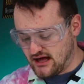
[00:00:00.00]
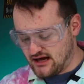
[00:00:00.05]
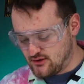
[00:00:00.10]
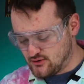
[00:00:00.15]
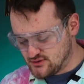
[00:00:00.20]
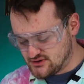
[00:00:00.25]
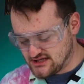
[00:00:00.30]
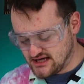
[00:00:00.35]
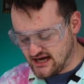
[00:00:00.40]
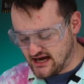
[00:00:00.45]

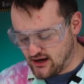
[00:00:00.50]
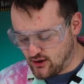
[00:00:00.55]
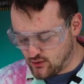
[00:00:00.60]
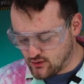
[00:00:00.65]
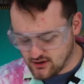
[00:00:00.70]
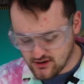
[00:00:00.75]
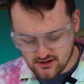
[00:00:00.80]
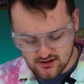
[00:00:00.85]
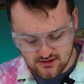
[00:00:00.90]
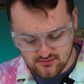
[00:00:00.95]
out
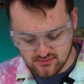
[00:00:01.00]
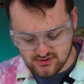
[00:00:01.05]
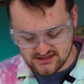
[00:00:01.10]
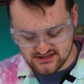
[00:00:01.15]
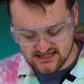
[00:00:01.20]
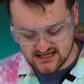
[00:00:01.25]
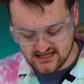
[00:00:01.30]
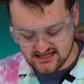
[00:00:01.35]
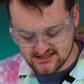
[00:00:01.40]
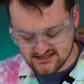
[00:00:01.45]
our
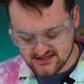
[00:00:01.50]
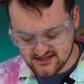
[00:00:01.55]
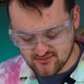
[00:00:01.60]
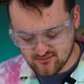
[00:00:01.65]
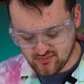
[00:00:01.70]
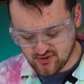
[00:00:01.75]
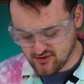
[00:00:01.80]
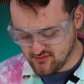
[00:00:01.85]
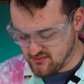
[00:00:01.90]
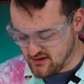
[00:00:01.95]

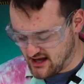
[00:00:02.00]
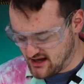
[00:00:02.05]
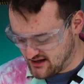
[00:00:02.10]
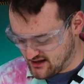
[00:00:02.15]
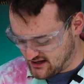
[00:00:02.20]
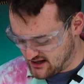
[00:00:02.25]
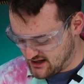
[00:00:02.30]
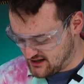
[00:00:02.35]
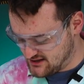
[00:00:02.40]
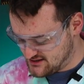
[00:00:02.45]
potassium
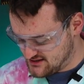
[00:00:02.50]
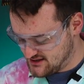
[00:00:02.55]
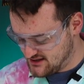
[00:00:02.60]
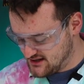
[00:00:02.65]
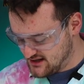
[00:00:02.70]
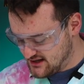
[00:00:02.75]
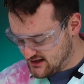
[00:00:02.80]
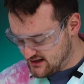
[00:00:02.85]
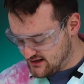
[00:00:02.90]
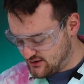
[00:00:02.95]
permanganate.
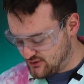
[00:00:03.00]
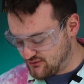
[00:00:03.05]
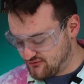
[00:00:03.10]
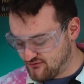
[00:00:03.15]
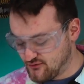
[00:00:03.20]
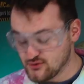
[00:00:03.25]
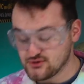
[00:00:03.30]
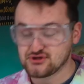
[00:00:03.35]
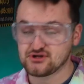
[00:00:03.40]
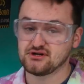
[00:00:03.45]
Now,
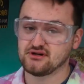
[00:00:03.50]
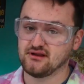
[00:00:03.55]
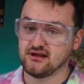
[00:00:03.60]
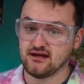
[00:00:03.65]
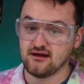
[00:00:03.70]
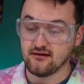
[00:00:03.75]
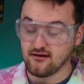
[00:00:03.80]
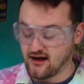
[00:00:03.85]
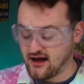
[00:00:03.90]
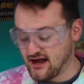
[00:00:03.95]

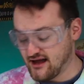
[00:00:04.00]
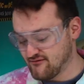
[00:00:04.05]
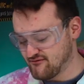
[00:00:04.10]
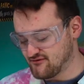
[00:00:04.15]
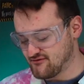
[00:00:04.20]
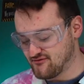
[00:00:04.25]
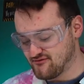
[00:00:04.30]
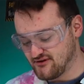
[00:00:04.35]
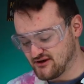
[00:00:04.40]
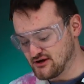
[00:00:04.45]
unfortunately, I
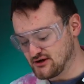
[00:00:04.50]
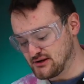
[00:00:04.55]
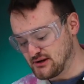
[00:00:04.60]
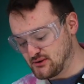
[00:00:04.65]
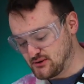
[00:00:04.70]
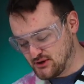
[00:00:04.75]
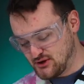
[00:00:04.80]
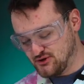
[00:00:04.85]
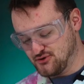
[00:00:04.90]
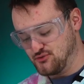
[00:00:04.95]
haven't figured
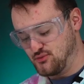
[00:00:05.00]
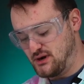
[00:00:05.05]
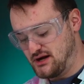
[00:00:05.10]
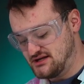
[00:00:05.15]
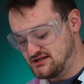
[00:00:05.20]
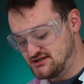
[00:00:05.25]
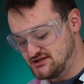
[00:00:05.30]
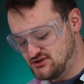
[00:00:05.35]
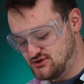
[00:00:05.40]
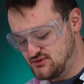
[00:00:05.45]
out a good
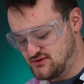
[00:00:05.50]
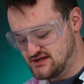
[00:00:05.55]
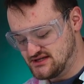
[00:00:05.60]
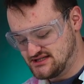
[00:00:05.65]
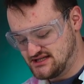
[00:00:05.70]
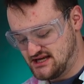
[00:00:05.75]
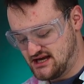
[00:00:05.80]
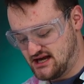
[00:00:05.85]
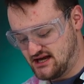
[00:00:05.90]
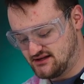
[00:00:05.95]
way to do
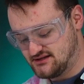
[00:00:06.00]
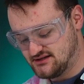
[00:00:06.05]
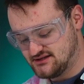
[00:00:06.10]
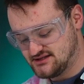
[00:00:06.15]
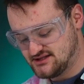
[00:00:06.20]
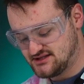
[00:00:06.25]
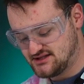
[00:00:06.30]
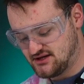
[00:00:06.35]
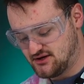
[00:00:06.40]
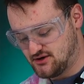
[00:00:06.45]
this yet.
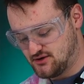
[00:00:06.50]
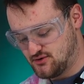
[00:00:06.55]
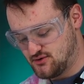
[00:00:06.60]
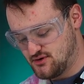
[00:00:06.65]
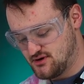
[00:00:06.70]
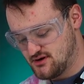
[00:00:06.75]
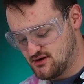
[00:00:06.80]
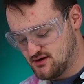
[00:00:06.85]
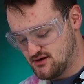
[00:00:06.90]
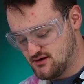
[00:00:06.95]
So,